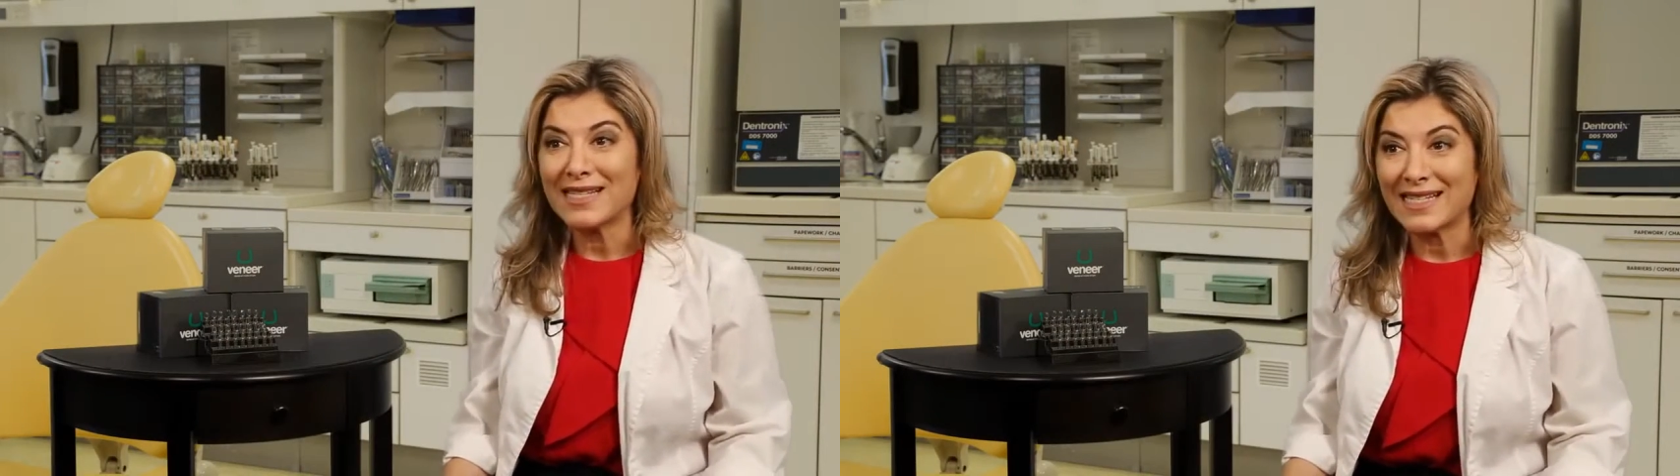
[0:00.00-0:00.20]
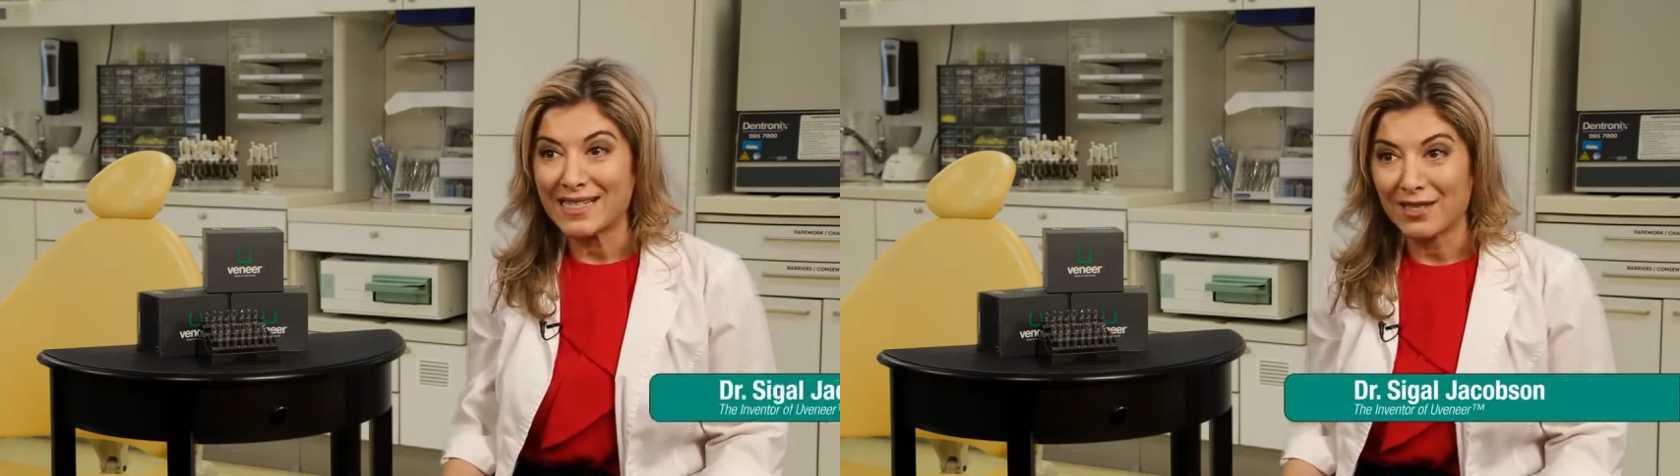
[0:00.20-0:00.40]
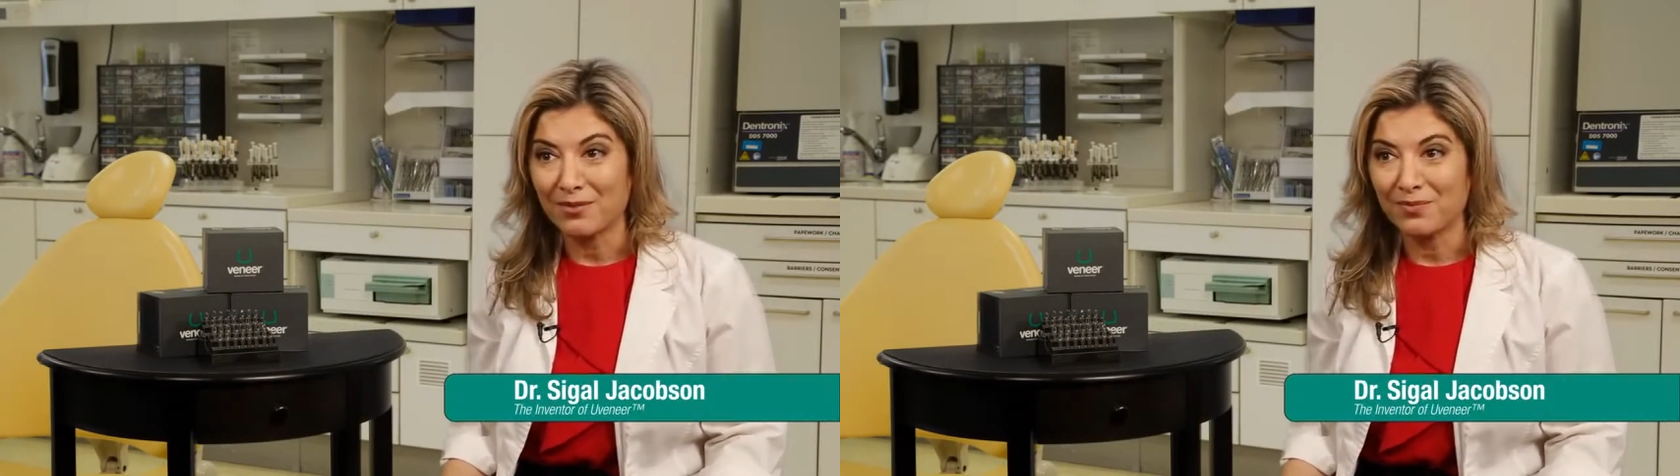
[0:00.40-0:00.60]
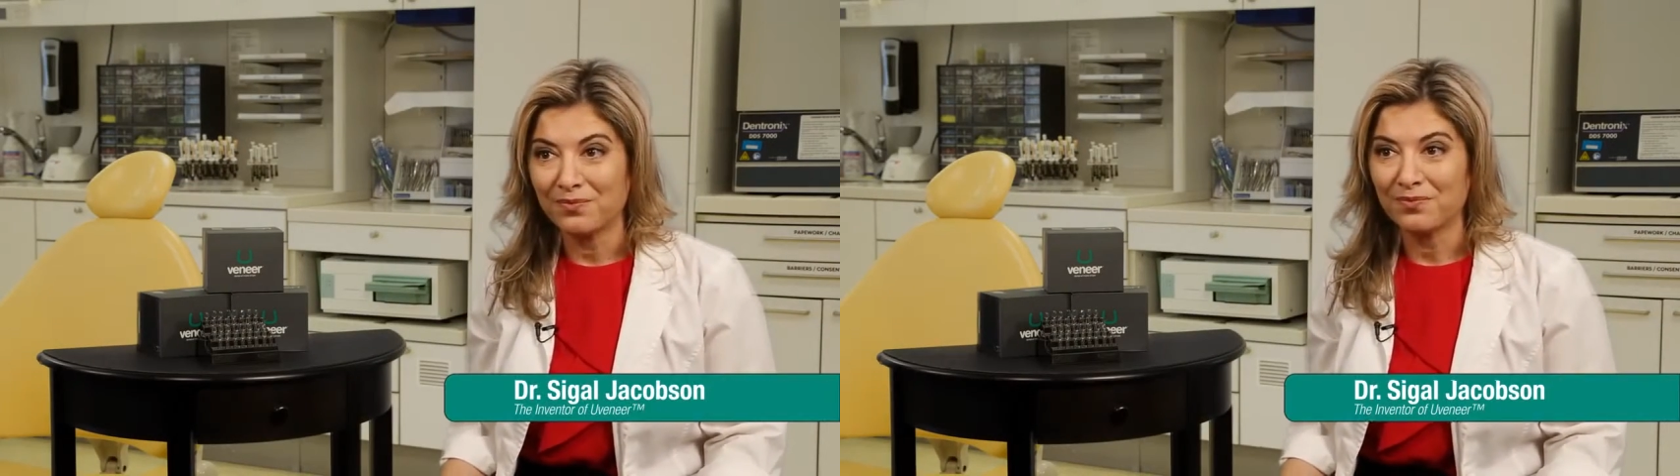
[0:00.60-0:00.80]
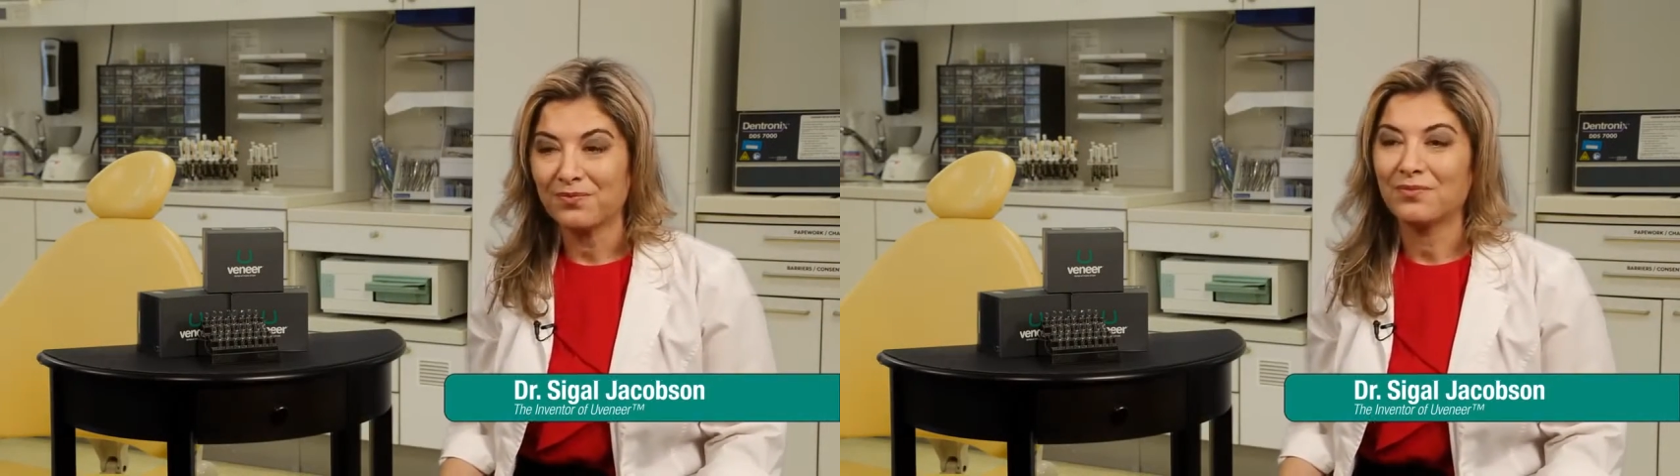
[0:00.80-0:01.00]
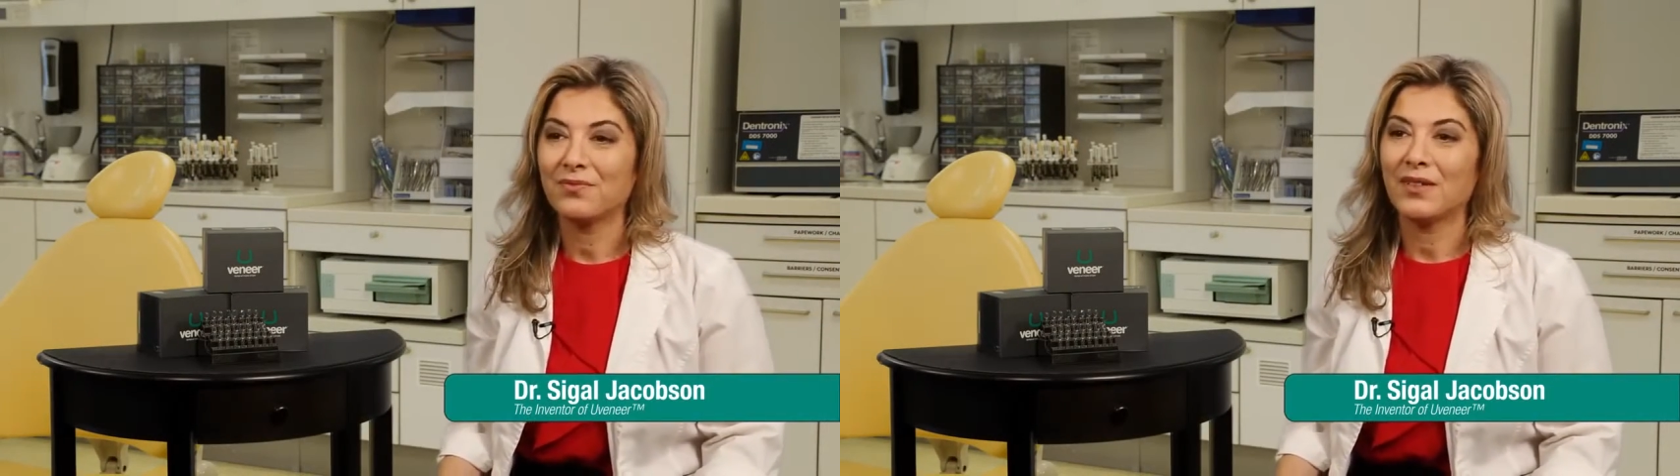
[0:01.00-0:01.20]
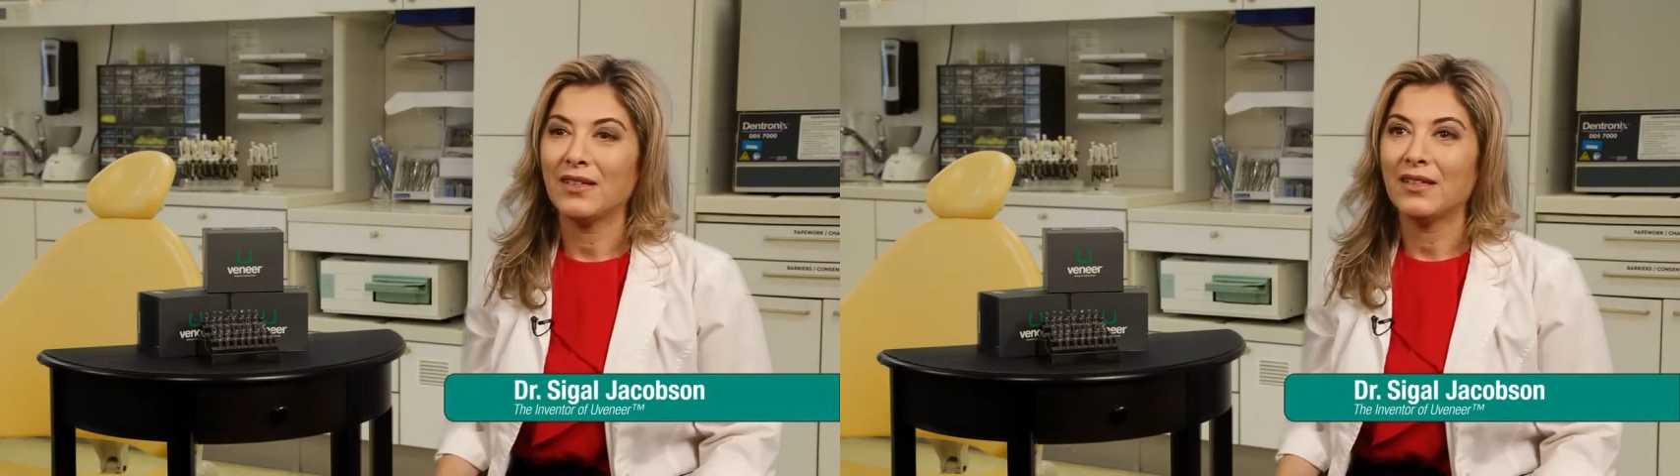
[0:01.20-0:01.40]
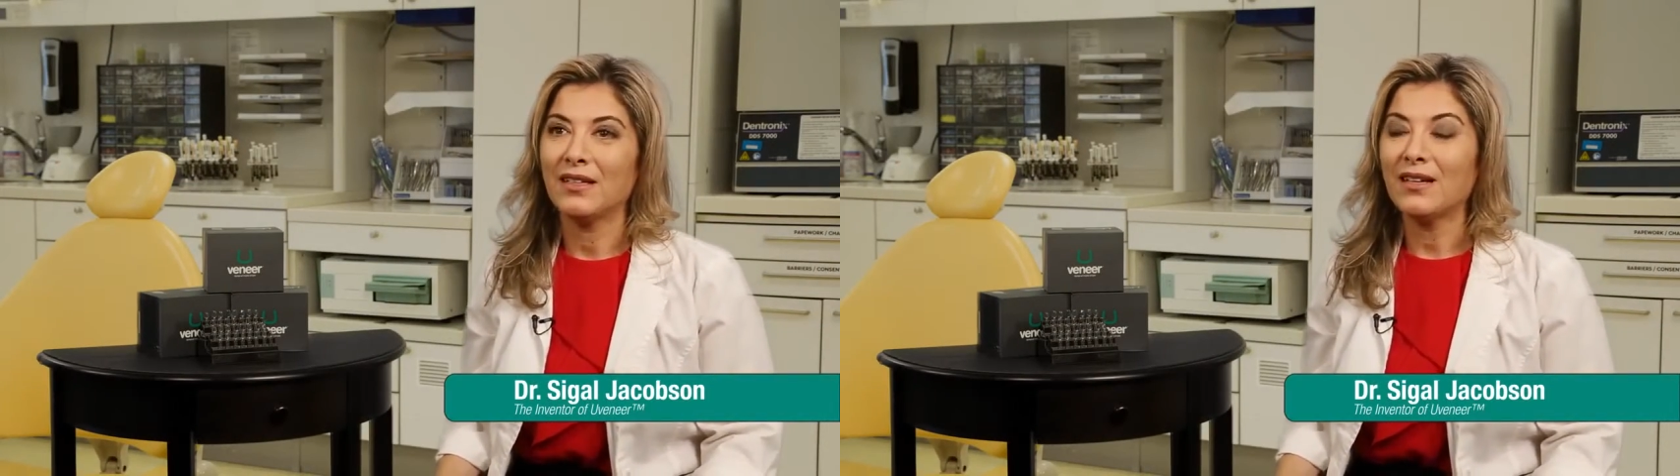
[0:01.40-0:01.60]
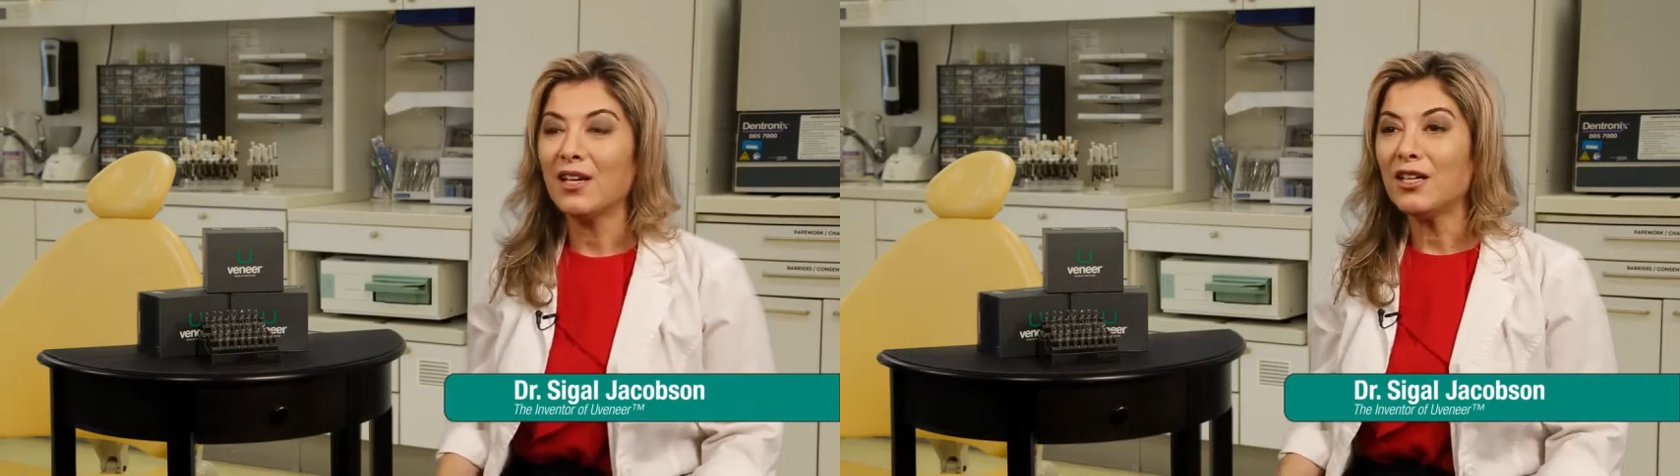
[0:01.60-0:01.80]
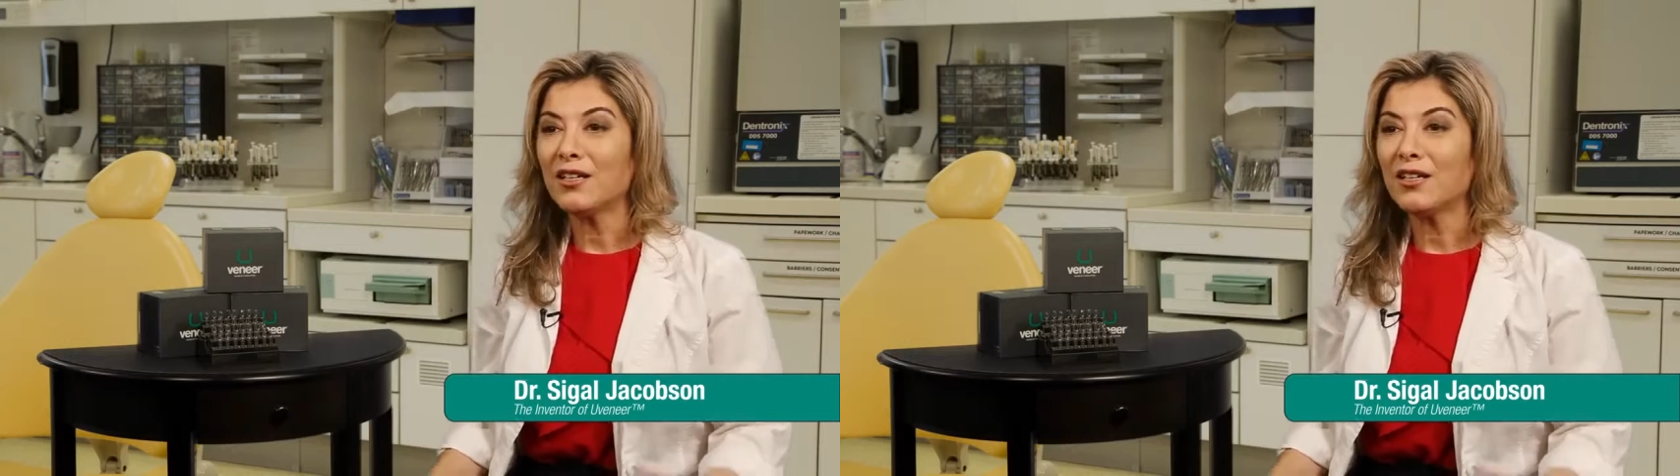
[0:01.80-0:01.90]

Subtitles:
system, kind